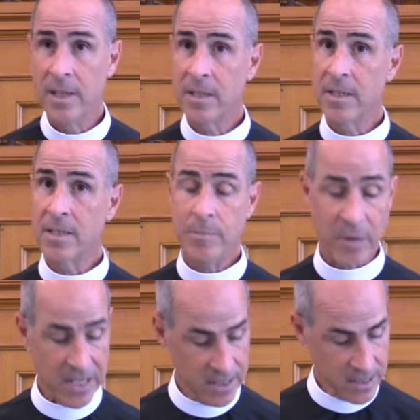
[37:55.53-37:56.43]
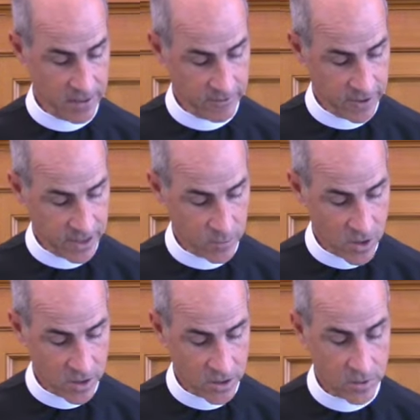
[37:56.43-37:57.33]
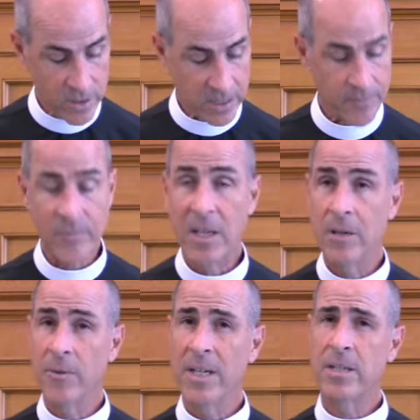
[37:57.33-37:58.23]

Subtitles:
despite suffering wrongdoing, right?